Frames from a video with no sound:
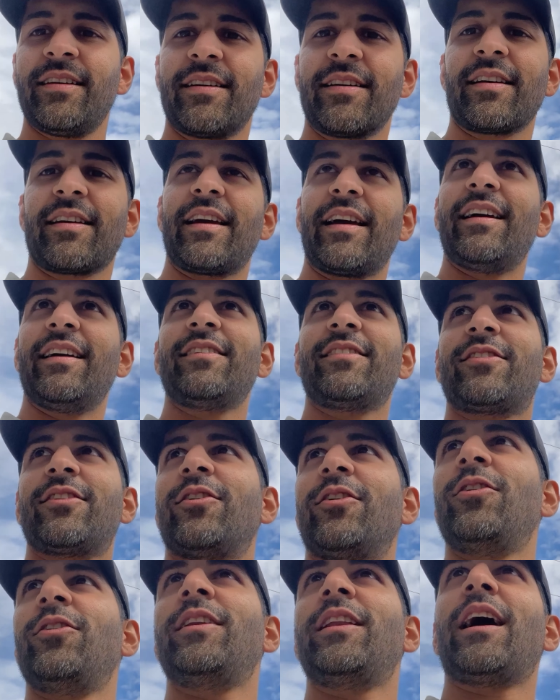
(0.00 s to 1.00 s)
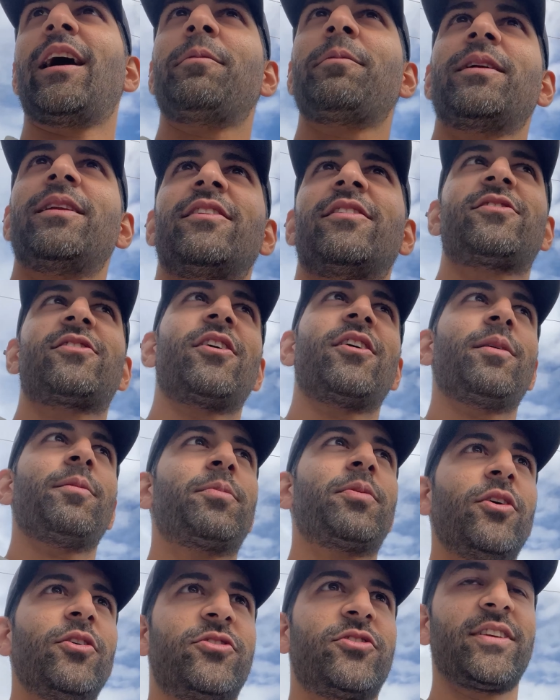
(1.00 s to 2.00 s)
Okay, so now I'm going to start
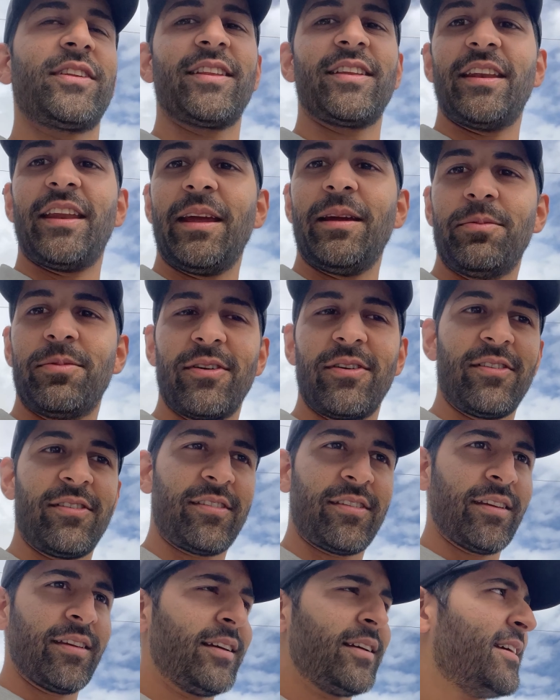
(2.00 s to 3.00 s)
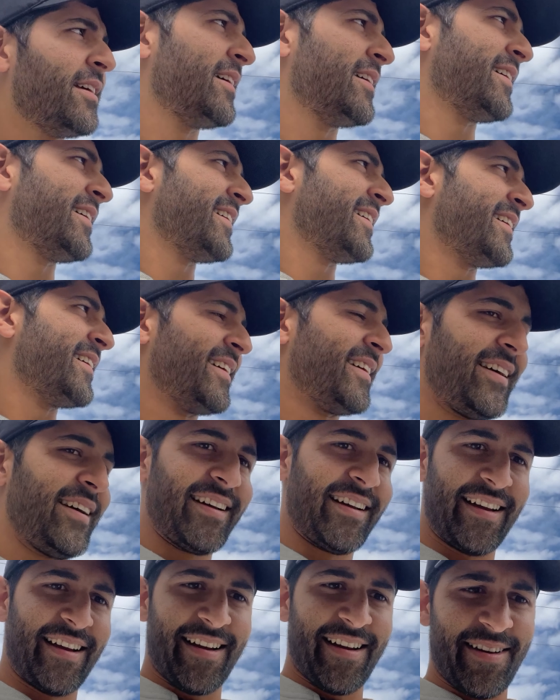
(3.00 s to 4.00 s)
approaching the neighbors.
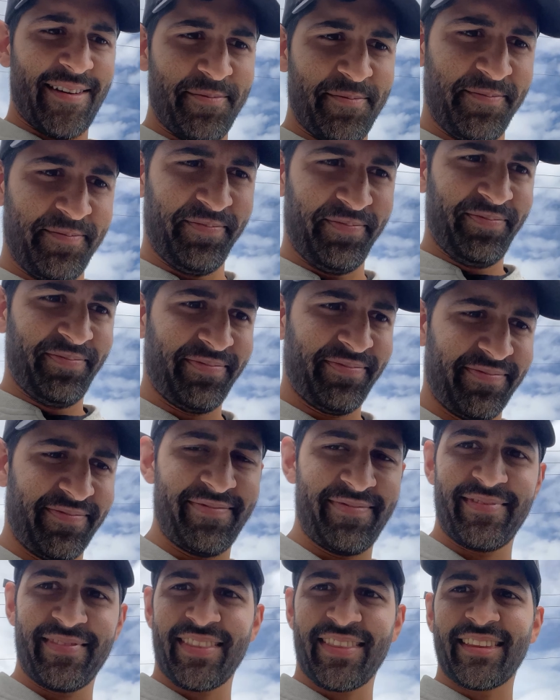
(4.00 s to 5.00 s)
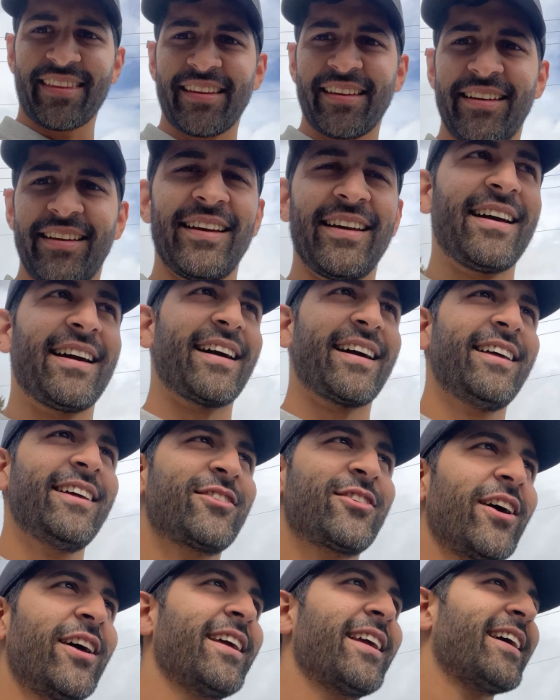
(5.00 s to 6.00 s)
I'm gonna
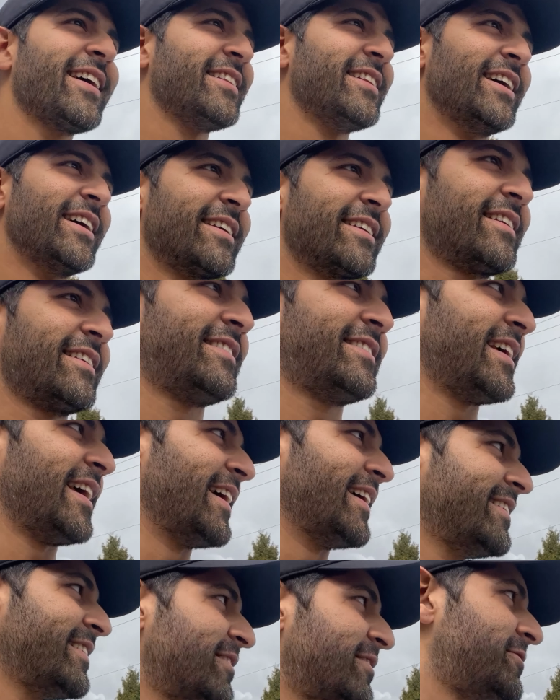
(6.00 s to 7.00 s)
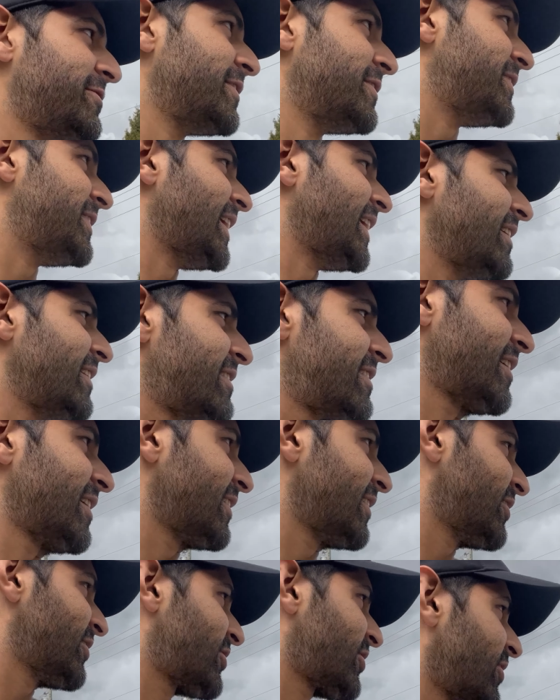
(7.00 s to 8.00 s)
try to get like 10 to 15
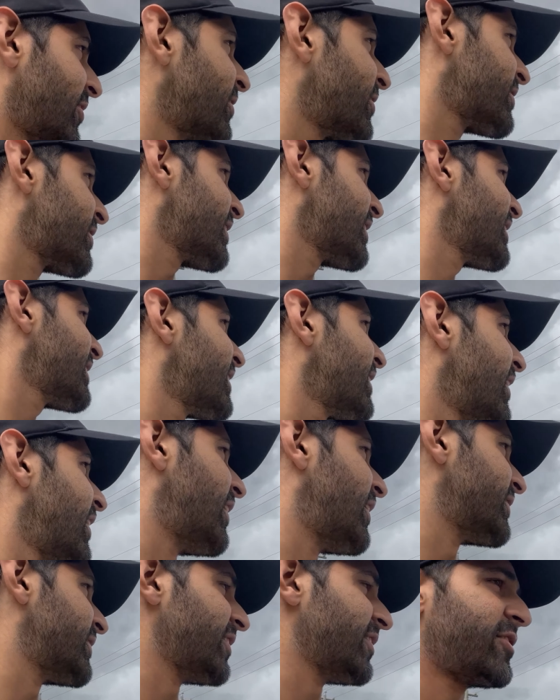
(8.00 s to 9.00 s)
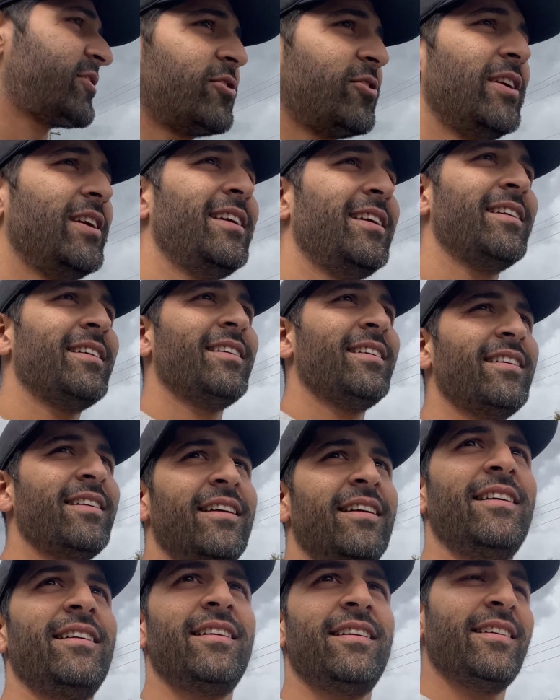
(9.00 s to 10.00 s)
signatures on the street.
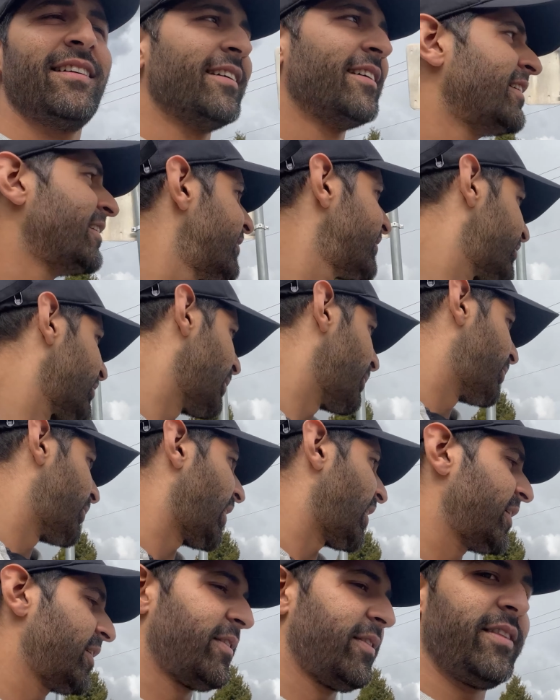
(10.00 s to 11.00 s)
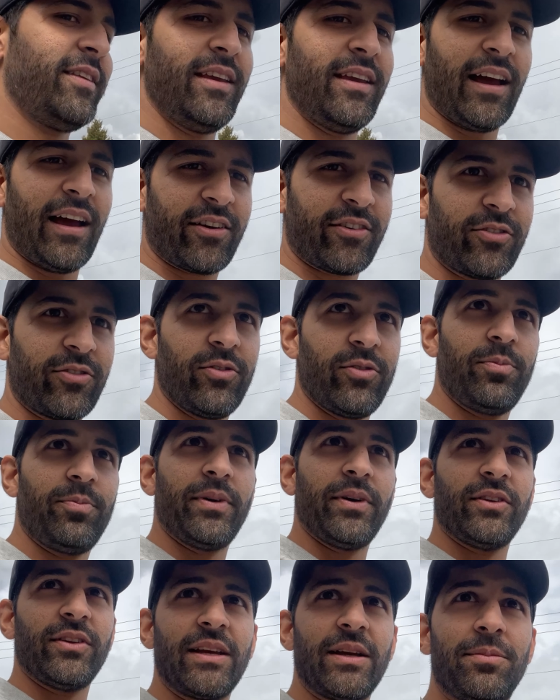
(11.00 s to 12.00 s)
So I brought the actual
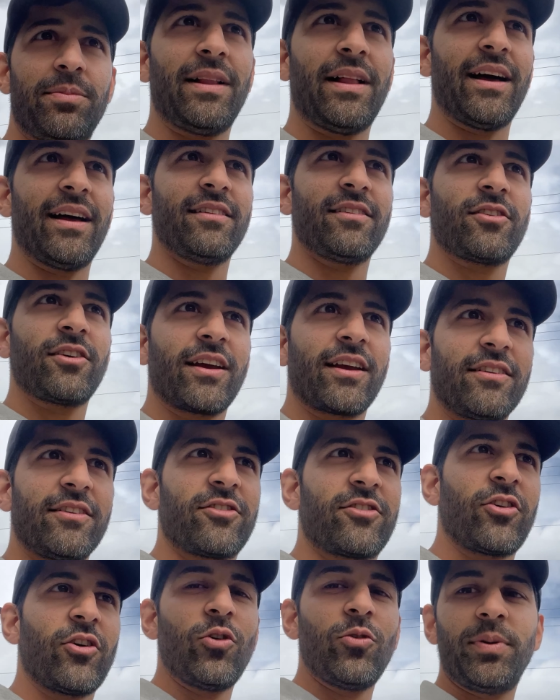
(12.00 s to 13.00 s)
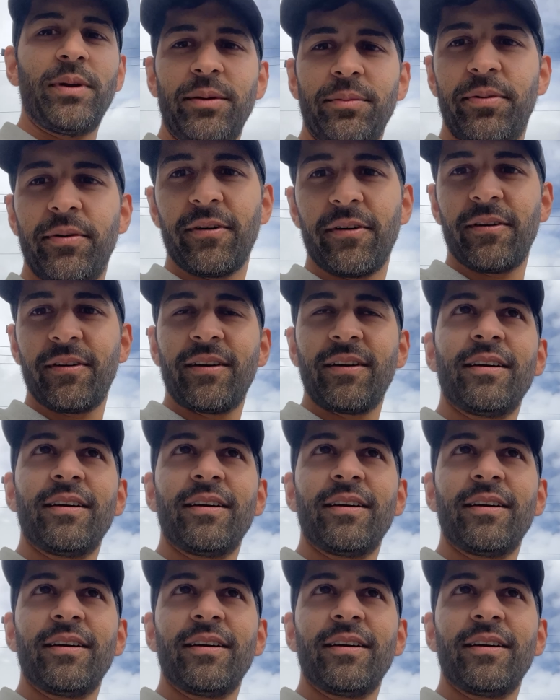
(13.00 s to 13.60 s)
building plan so I can show people.